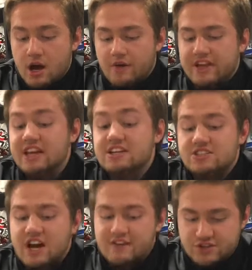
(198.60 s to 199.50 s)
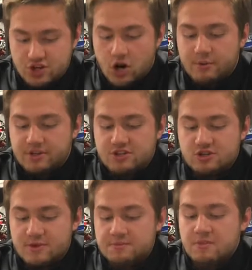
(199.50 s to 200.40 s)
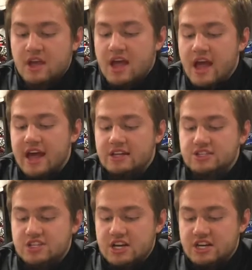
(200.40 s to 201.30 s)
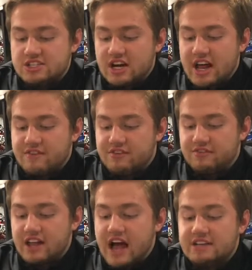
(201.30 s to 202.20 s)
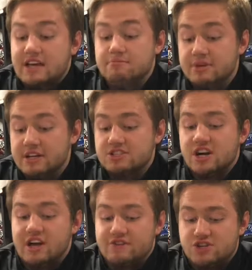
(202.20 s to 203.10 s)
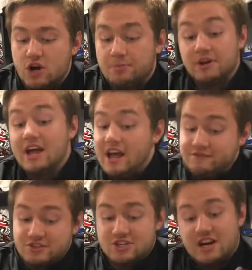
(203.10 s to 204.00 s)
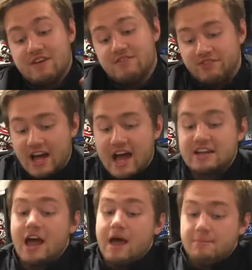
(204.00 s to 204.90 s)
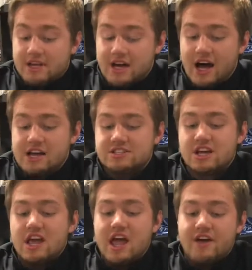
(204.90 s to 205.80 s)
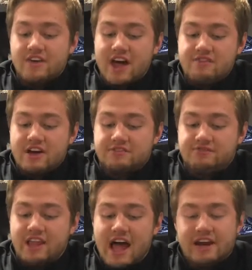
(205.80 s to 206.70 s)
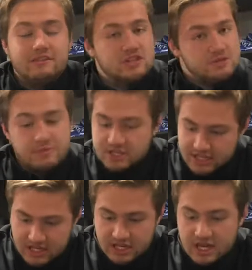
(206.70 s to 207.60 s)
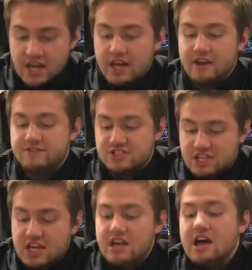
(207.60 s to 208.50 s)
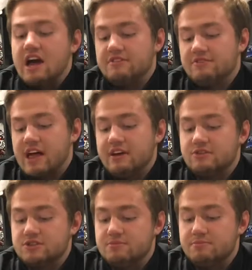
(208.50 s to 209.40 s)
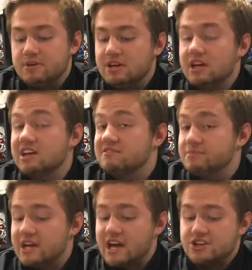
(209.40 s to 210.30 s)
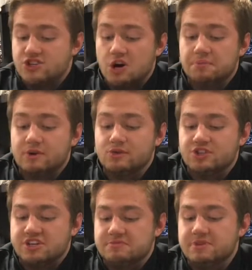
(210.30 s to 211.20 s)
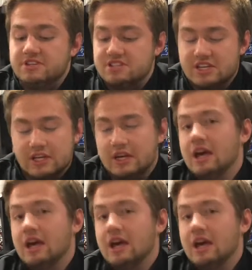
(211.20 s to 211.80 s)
E does not have a sharp, excuse me, and C does not have a flat, and B does not have a sharp, and F does not have a flat. Because if F had a flat, it would just be E, and if C had a flat, it would just be B, and if B had a sharp, it would just be C.